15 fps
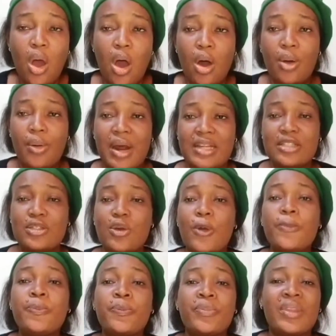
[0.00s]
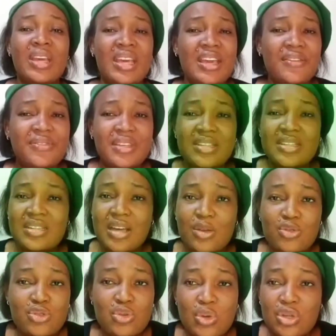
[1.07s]
Alright, so if this
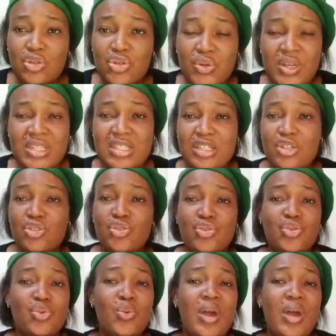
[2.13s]
sounds so interesting to you,